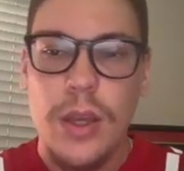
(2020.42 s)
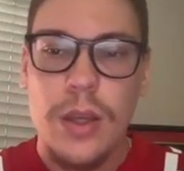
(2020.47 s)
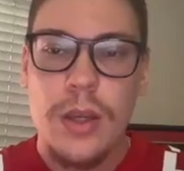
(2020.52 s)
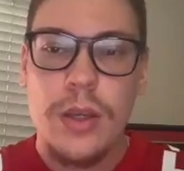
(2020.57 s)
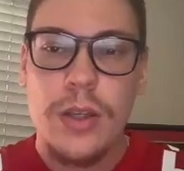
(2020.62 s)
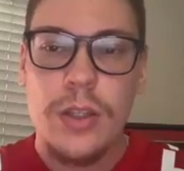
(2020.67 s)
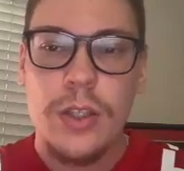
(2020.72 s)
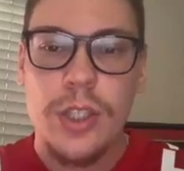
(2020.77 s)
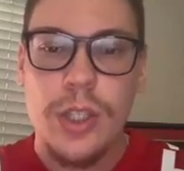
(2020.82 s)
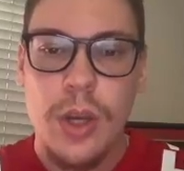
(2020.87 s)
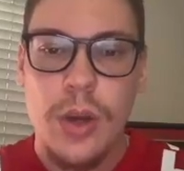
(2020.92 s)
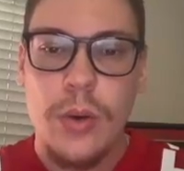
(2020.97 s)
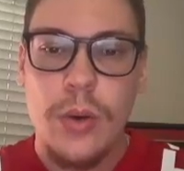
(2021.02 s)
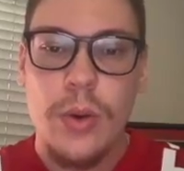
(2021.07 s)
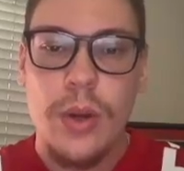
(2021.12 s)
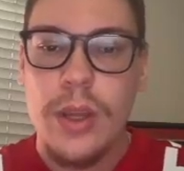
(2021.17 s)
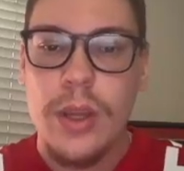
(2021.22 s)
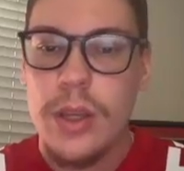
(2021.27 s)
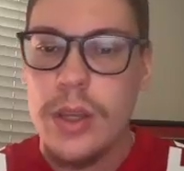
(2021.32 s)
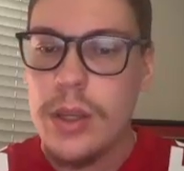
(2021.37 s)
So
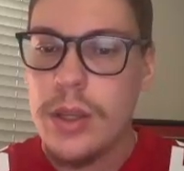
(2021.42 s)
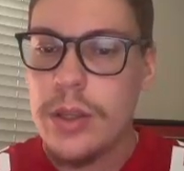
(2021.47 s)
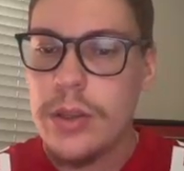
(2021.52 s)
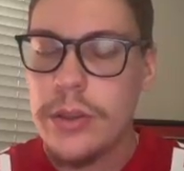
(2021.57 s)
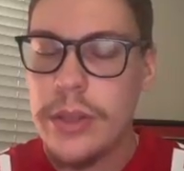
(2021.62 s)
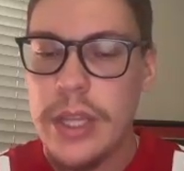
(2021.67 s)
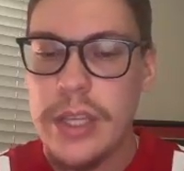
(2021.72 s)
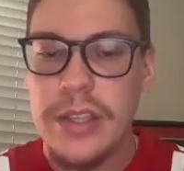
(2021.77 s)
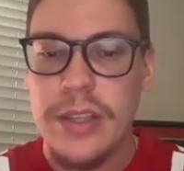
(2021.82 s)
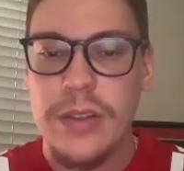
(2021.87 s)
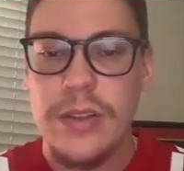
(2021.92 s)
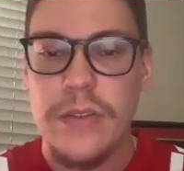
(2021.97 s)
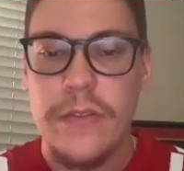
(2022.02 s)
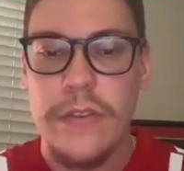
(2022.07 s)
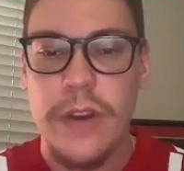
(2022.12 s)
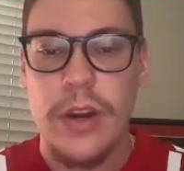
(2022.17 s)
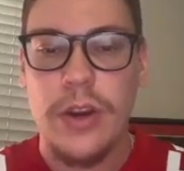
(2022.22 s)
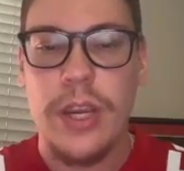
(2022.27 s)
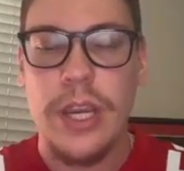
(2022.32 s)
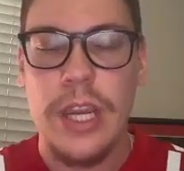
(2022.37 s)
this is a
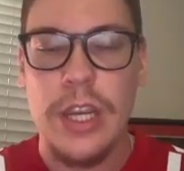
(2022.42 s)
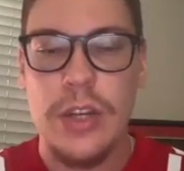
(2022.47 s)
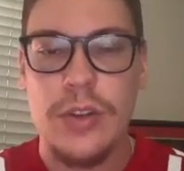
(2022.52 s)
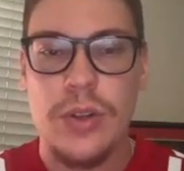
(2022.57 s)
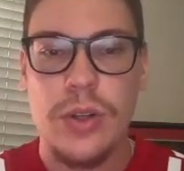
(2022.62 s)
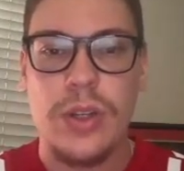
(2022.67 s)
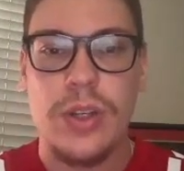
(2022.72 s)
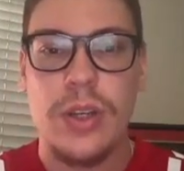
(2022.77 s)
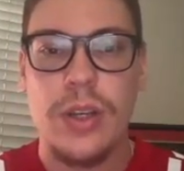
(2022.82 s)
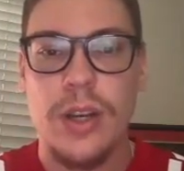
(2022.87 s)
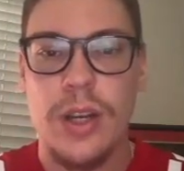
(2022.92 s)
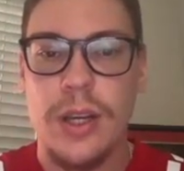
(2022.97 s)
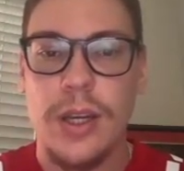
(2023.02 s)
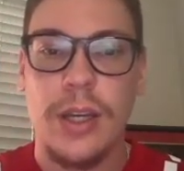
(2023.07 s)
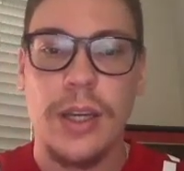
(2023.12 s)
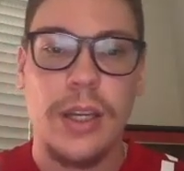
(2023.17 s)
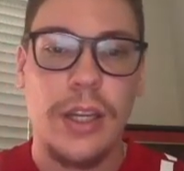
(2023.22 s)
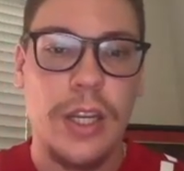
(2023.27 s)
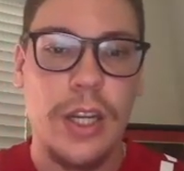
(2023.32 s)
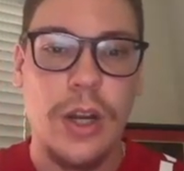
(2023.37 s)
very
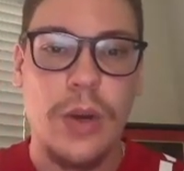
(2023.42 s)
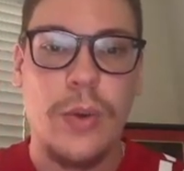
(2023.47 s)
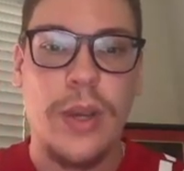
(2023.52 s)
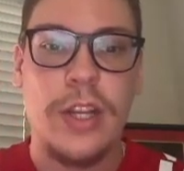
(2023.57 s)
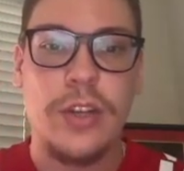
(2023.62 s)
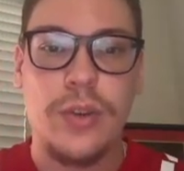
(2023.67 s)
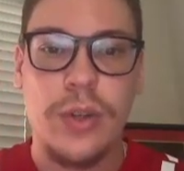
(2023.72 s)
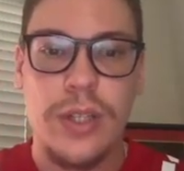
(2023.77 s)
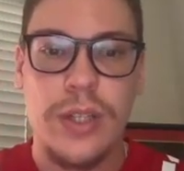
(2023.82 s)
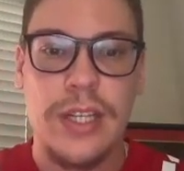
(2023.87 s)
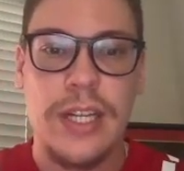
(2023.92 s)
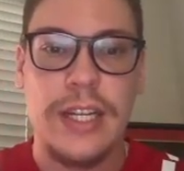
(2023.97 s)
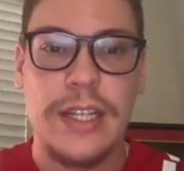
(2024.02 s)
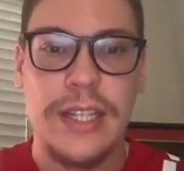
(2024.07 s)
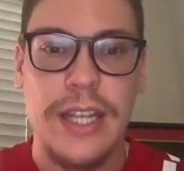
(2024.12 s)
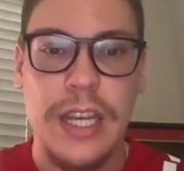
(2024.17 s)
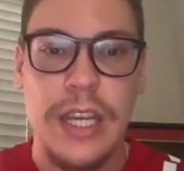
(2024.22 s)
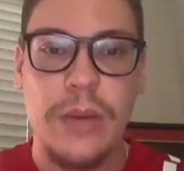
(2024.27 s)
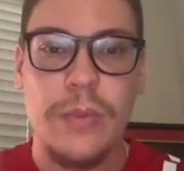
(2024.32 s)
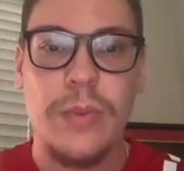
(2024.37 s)
interesting
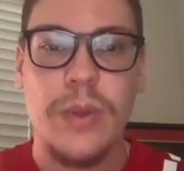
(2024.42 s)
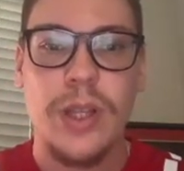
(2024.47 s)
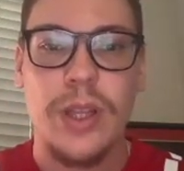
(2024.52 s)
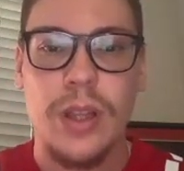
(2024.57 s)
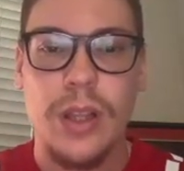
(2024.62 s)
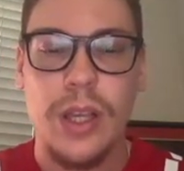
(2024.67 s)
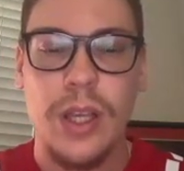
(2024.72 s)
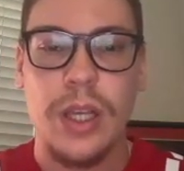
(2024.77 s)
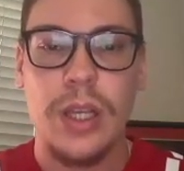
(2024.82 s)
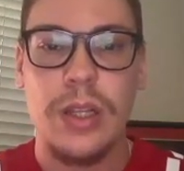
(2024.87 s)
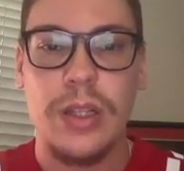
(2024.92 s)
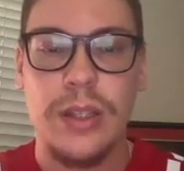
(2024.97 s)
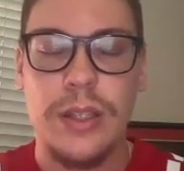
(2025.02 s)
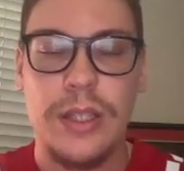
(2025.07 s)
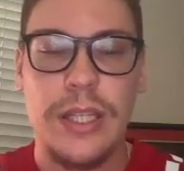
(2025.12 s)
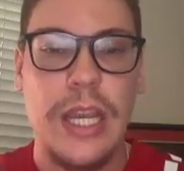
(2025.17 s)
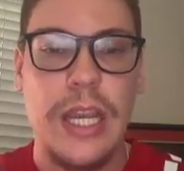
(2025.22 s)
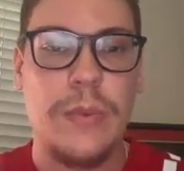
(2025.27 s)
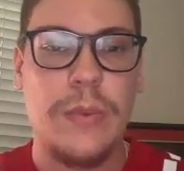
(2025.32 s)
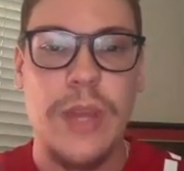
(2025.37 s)
team. The
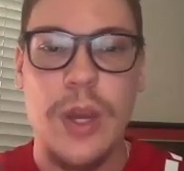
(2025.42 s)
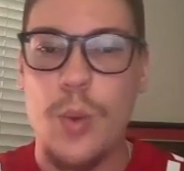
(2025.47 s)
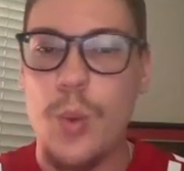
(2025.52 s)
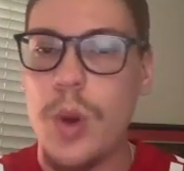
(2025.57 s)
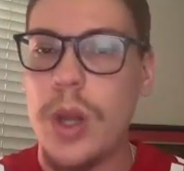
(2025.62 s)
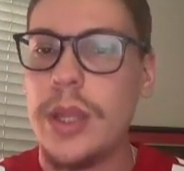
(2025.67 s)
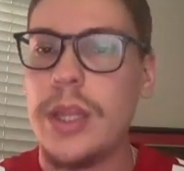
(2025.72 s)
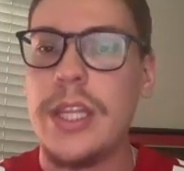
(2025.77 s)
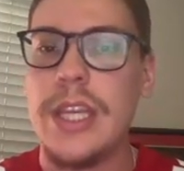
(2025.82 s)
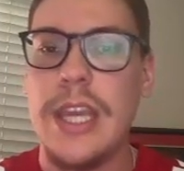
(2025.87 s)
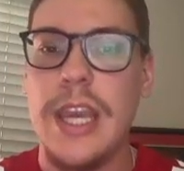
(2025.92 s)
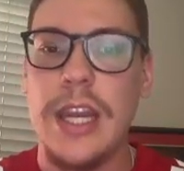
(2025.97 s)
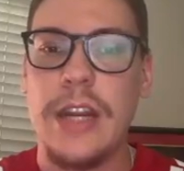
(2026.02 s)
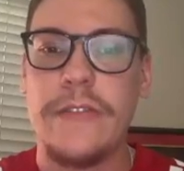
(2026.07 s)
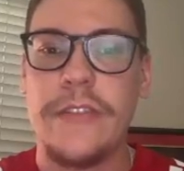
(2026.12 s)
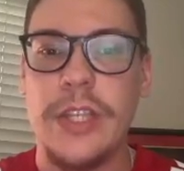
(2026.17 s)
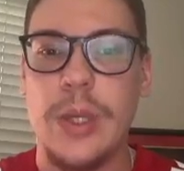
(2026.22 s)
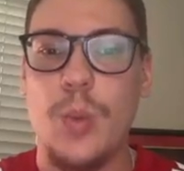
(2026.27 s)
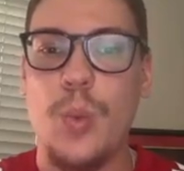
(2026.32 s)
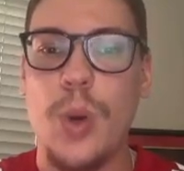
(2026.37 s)
team that won the
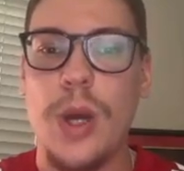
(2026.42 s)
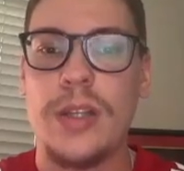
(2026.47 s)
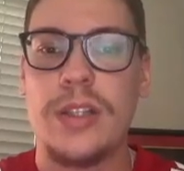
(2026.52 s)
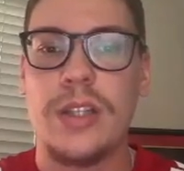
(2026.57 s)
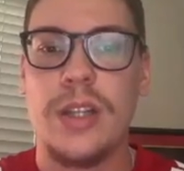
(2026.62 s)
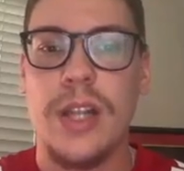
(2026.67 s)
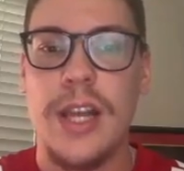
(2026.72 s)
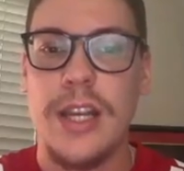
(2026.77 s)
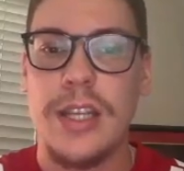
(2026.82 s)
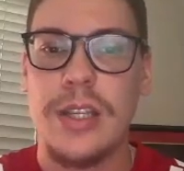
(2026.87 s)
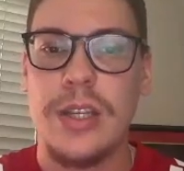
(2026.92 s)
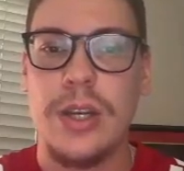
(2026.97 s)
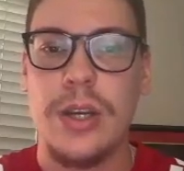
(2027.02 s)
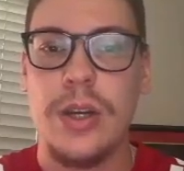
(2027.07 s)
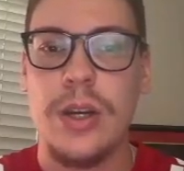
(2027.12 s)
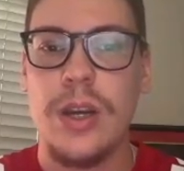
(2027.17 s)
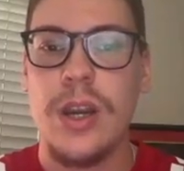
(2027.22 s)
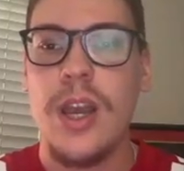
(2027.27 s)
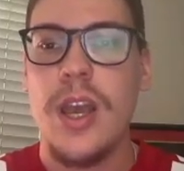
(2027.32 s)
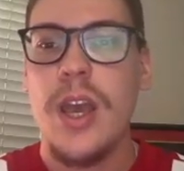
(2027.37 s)
NFC West last
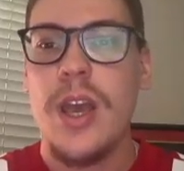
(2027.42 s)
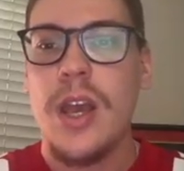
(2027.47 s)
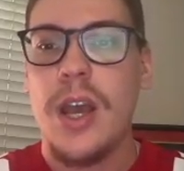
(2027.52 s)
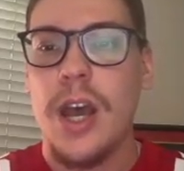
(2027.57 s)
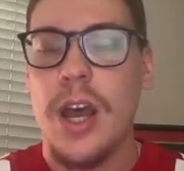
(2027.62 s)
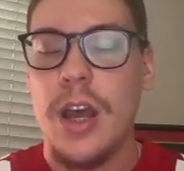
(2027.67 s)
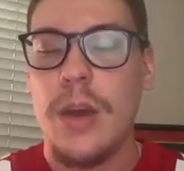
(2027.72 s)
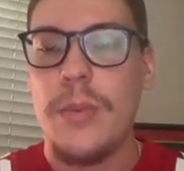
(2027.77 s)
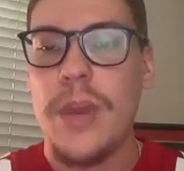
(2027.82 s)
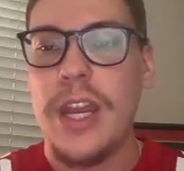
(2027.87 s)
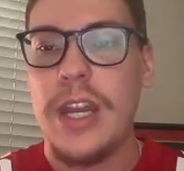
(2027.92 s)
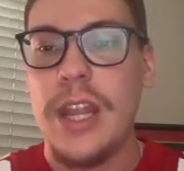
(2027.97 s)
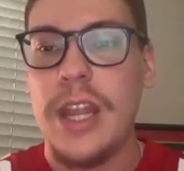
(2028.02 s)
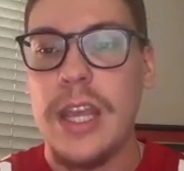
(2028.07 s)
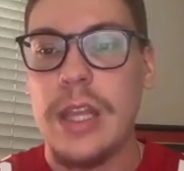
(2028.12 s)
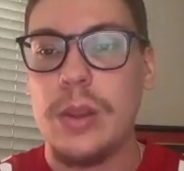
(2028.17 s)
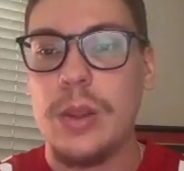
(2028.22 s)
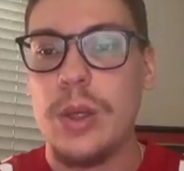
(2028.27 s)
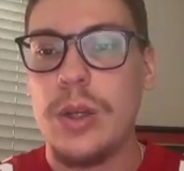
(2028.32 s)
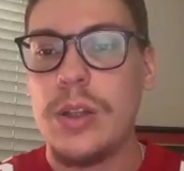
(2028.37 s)
year, and they
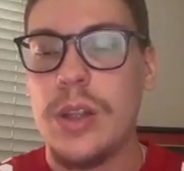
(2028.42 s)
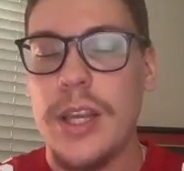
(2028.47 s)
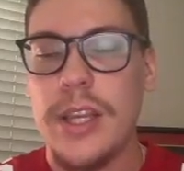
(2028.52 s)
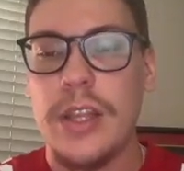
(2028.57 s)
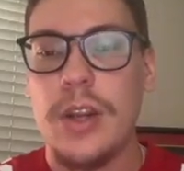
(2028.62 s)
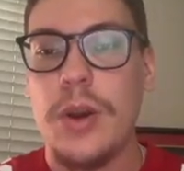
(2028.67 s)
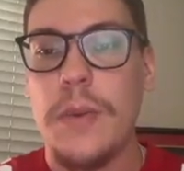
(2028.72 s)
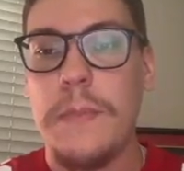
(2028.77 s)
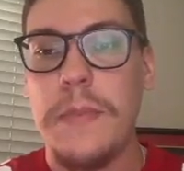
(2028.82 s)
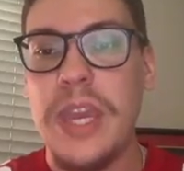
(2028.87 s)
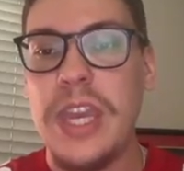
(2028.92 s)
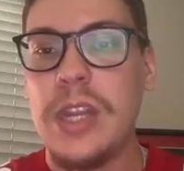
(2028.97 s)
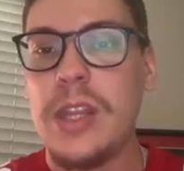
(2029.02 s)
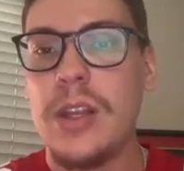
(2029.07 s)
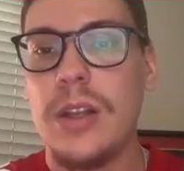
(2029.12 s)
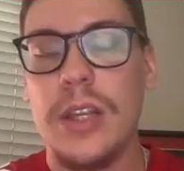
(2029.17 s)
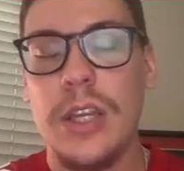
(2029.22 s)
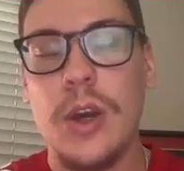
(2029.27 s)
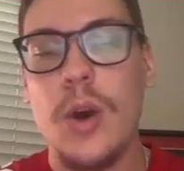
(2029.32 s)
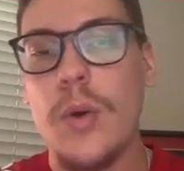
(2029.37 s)
look like they're
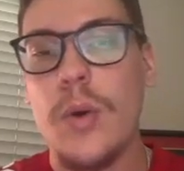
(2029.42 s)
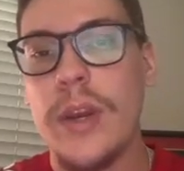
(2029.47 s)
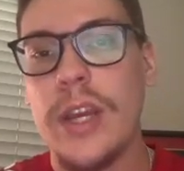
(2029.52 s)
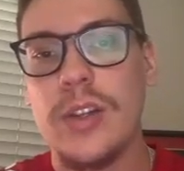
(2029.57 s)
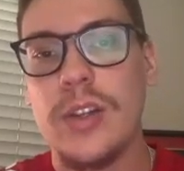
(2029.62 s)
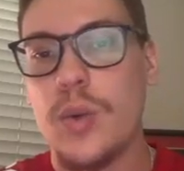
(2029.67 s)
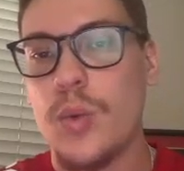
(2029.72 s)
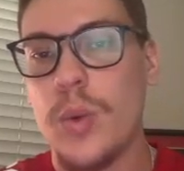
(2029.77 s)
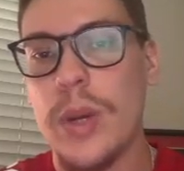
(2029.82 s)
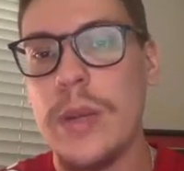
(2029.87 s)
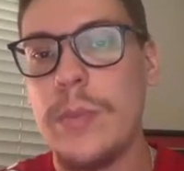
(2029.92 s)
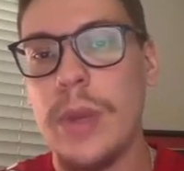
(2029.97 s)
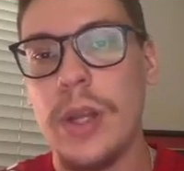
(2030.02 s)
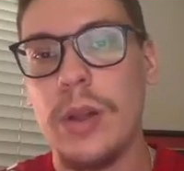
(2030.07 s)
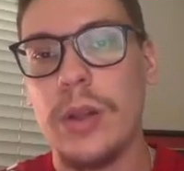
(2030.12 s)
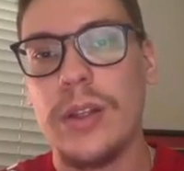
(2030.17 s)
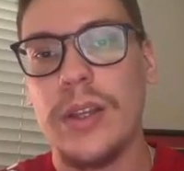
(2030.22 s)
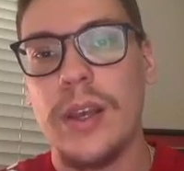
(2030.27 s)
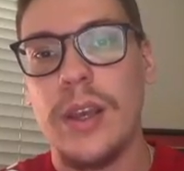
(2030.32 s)
immediately going into rebuild.